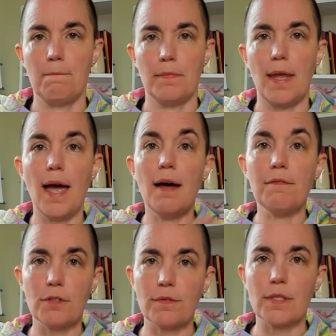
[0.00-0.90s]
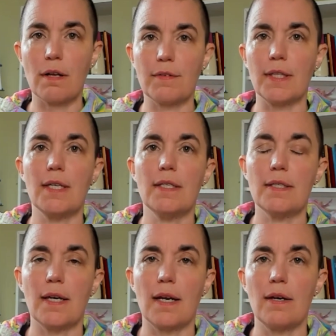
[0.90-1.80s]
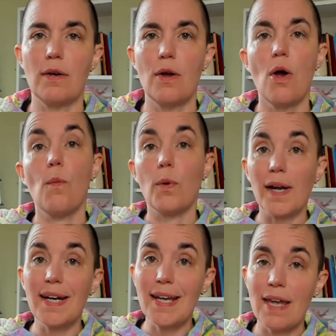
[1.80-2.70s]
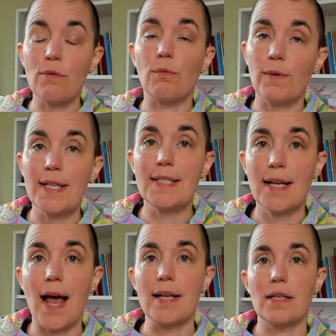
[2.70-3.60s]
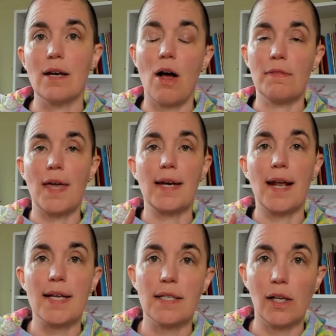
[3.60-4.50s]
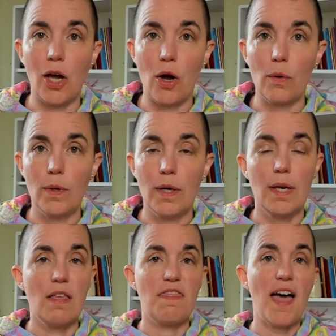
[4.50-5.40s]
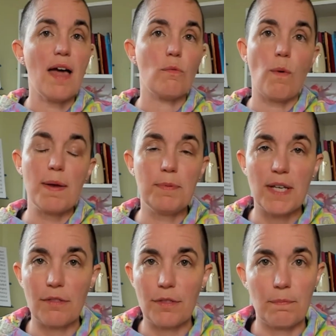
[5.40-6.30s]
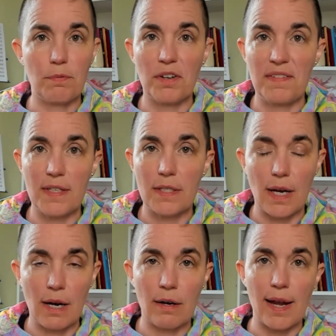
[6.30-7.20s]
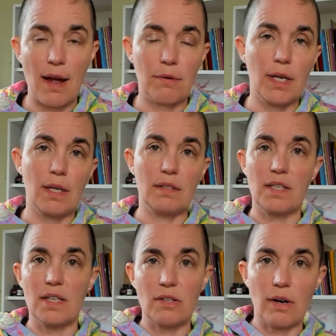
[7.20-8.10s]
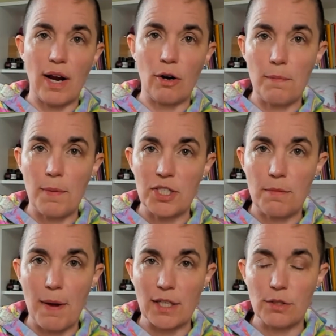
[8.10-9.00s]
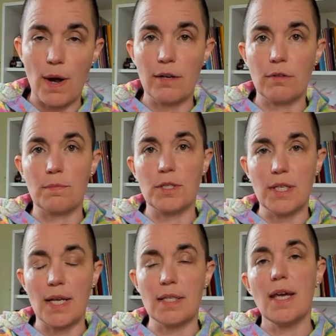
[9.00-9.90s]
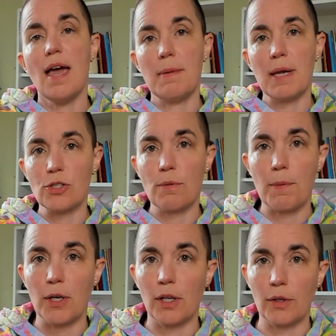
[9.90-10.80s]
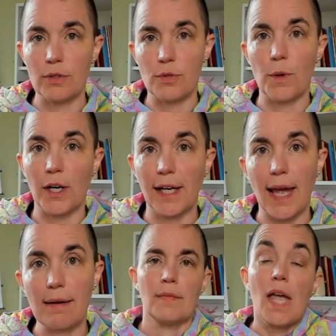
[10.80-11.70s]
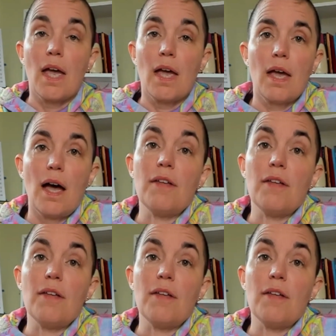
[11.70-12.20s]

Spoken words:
After resolving the incident, we're going to hit reset on that SLO. That wipes out the previous error counting, sets our error budget back to 100%, and makes our burn alerts work again. Other